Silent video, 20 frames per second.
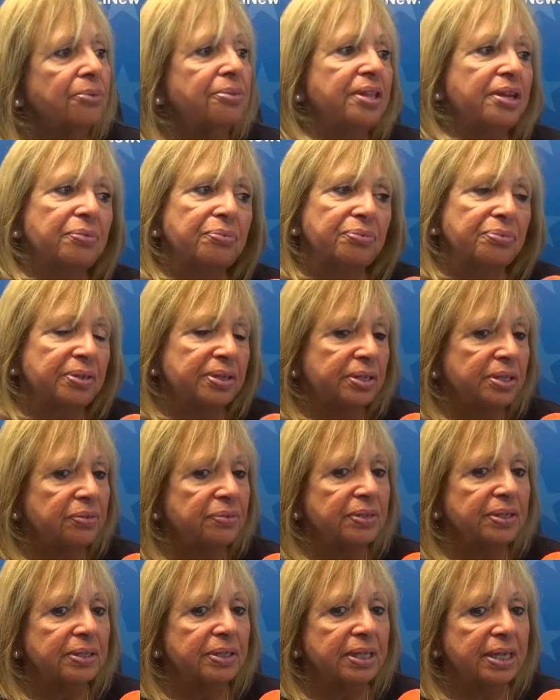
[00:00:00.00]
Oh, there really,
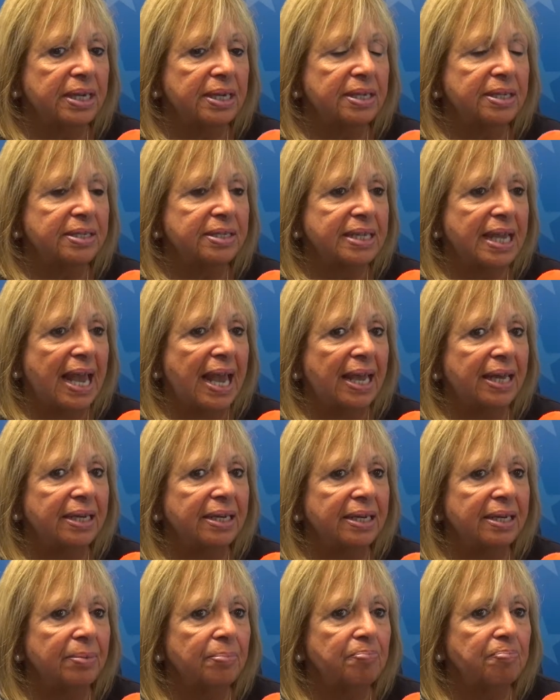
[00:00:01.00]
really is.
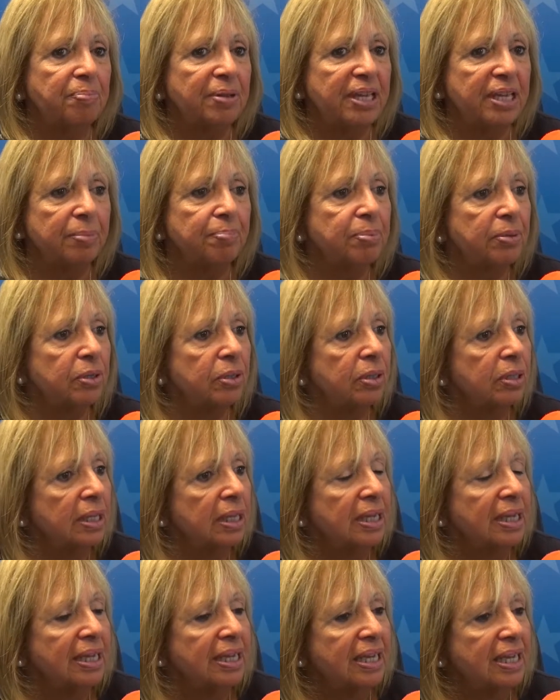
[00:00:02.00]
And people,
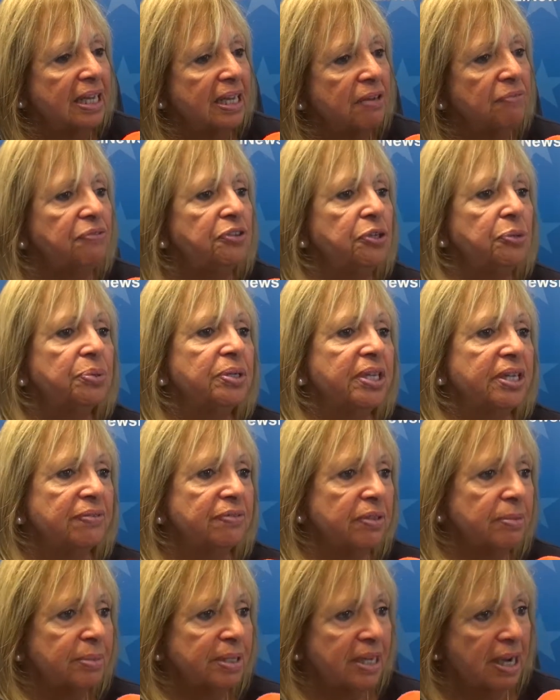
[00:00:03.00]
if you
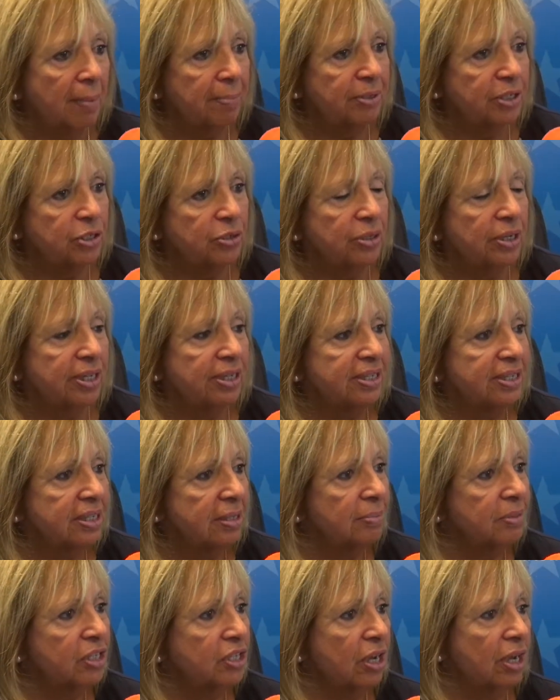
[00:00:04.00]
give them the opportunity,
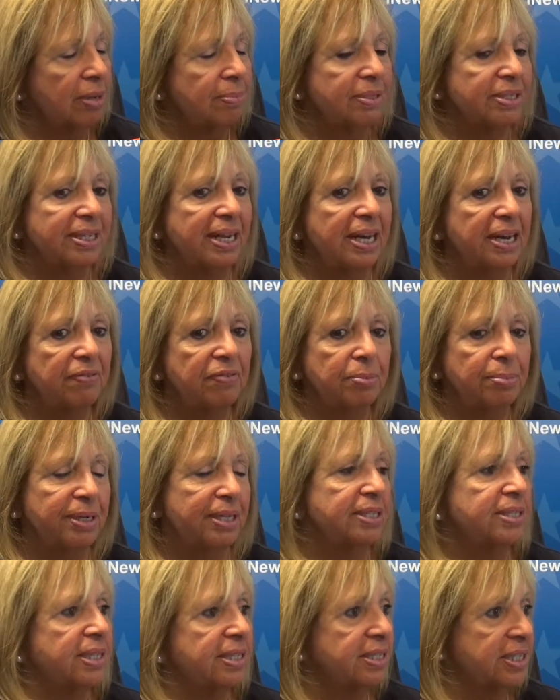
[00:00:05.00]
sometimes not
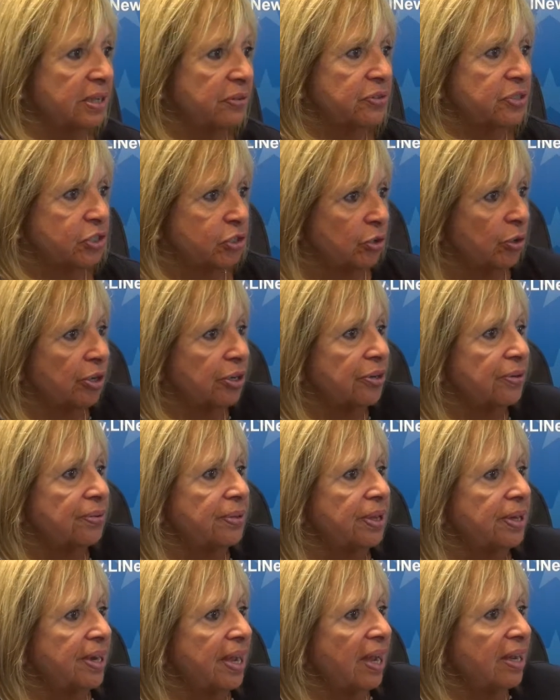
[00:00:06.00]
everybody is a self-starter,
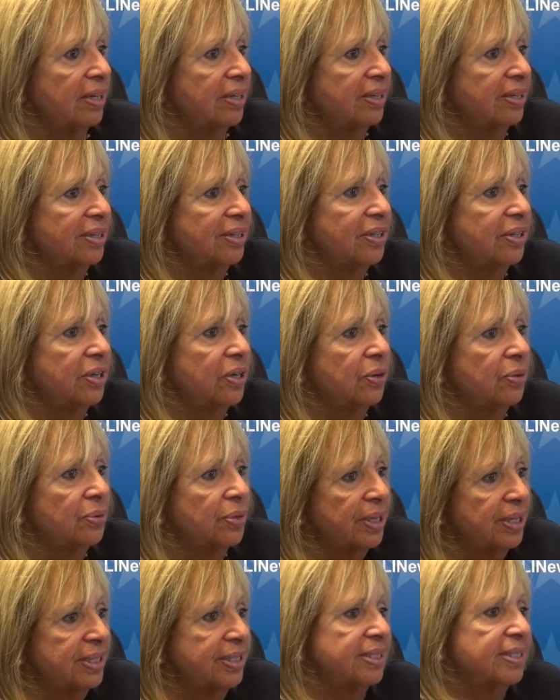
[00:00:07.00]
and they're not,
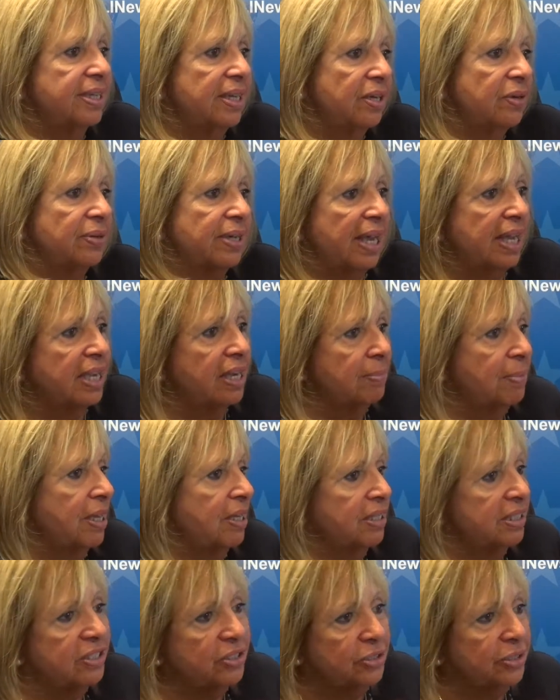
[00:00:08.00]
going to say, okay, come
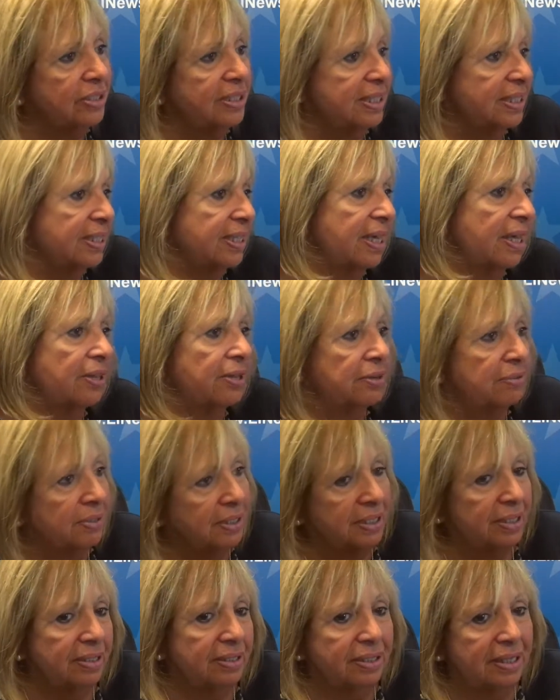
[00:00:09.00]
on, let's all get together
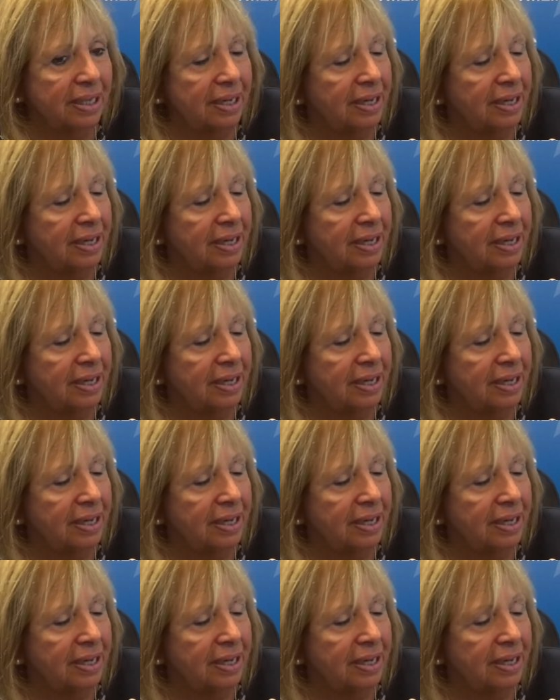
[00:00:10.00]
and,